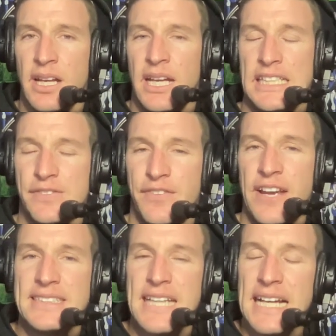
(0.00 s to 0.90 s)
He's
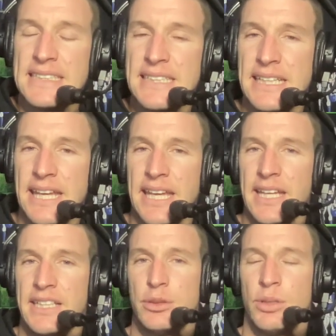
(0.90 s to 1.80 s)
fantastic
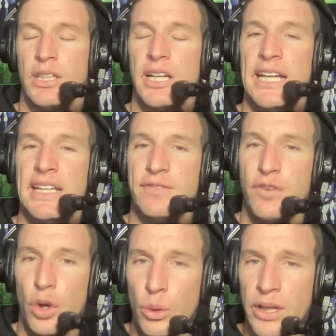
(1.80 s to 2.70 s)
kicking to a leading
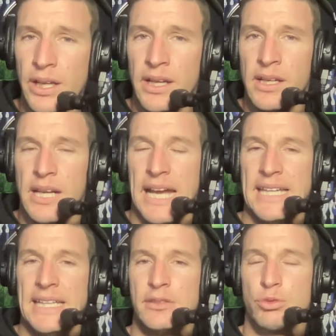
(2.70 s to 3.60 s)
forward, and
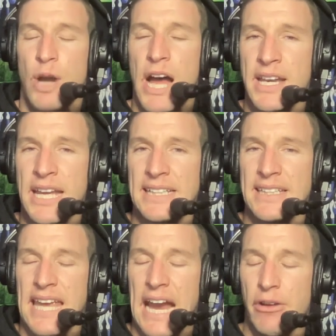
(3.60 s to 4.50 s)
his run
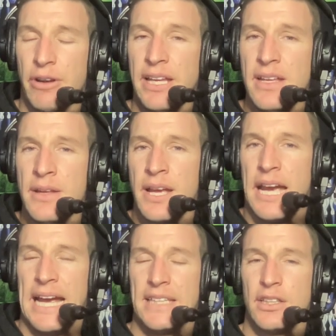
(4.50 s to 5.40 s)
and carry
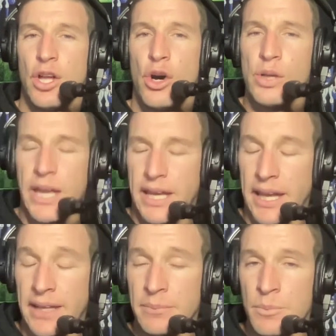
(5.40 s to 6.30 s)
and long
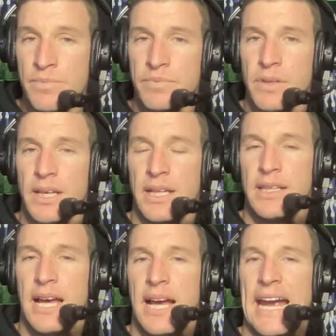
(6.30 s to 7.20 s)
kicking
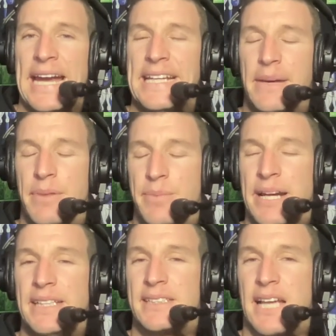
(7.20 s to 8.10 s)
can eat up the
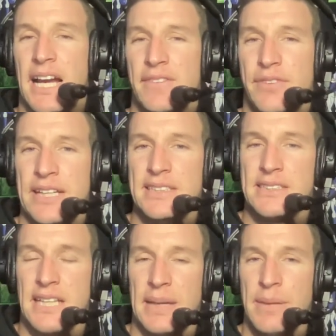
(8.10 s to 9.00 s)
meters gained for his
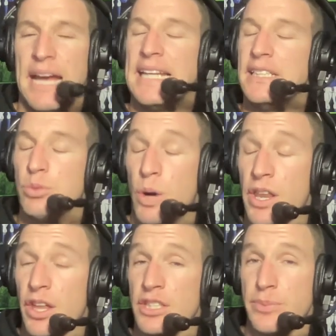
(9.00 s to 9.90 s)
team. And he's one
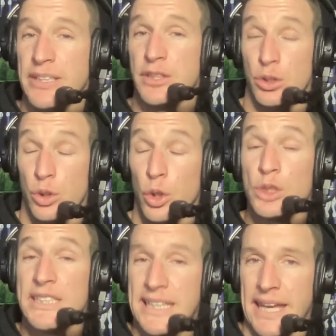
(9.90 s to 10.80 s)
of those mids who
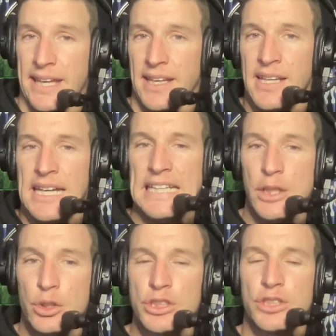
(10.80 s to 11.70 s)
looks to kick. He
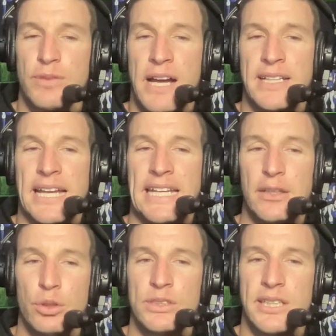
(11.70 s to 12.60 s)
looks to run and he
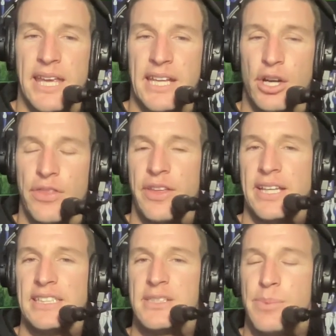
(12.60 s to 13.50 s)
looks to kick. I
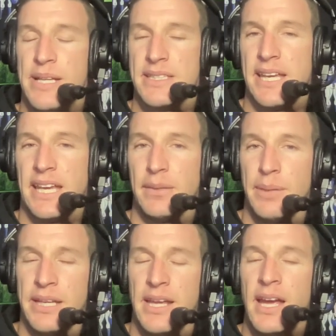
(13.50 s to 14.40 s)
think he's the best kicking
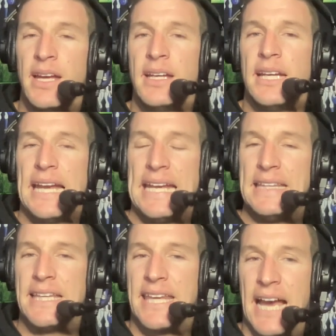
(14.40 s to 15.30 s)
mid
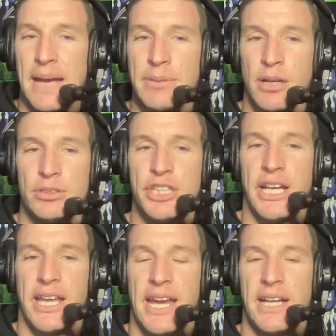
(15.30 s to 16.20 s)
in the game. Go and
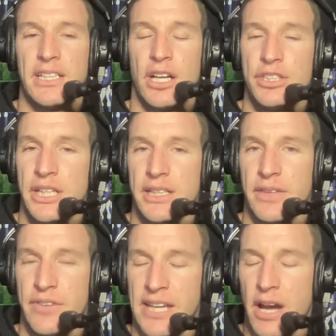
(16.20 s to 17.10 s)
check it out. Go check
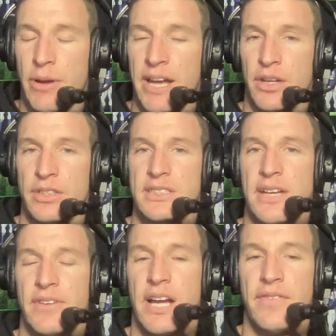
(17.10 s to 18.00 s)
the video out on the
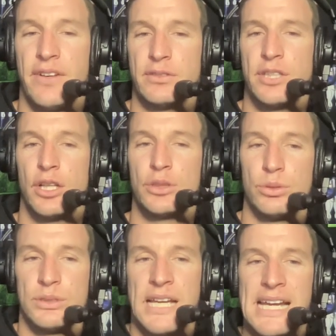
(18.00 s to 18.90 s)
7 AFL
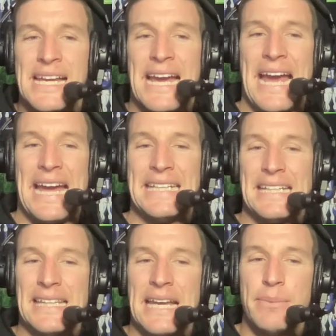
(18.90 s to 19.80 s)
socials and
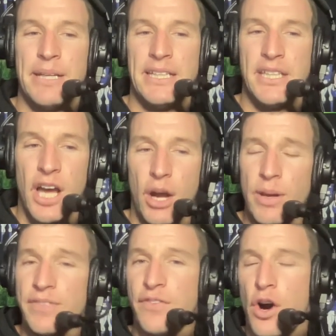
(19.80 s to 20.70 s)
let me know.
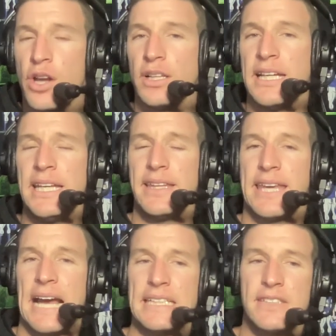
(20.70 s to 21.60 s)
And finally, the
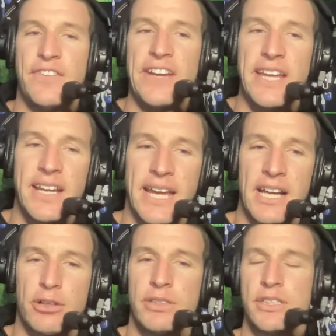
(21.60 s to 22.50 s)
Cats figured it
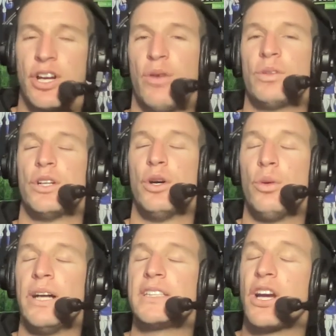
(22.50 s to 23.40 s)
out. Chris Scott was
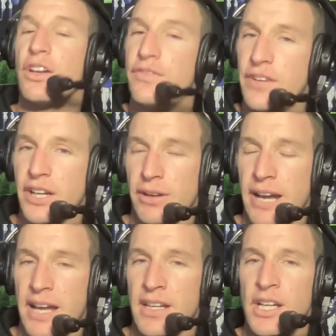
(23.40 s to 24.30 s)
always going to figure
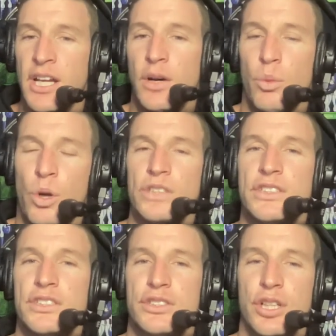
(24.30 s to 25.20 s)
out what
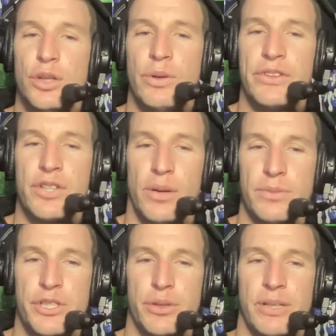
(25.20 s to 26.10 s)
to do with Tom
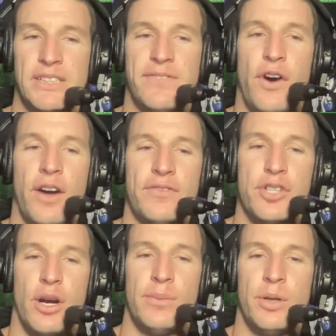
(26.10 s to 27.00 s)
Stewart. He's
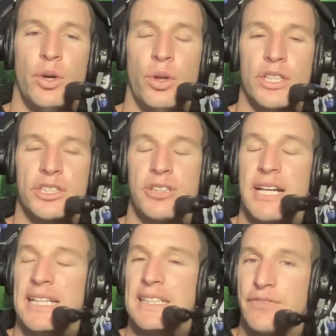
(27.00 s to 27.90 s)
5-time
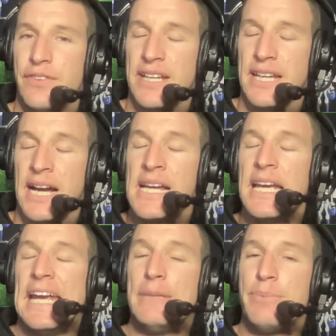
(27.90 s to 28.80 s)
All-Australian defender.
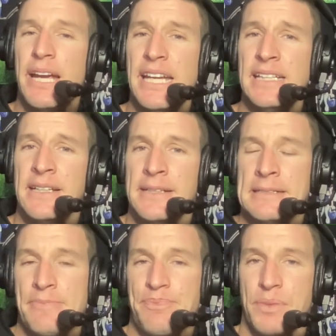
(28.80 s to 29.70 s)
He'd been,
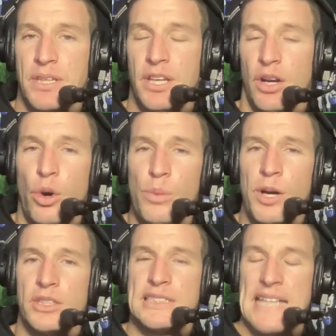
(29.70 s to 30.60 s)

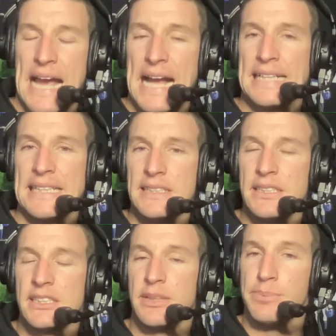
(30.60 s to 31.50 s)
almost tagged
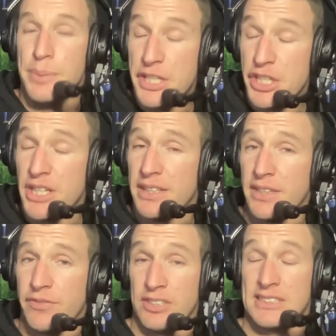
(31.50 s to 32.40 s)
into submission at
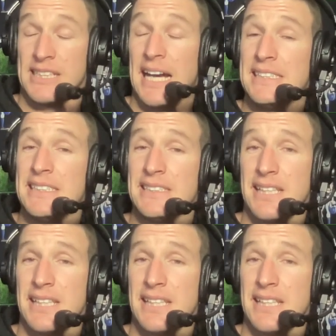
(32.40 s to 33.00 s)
different stages.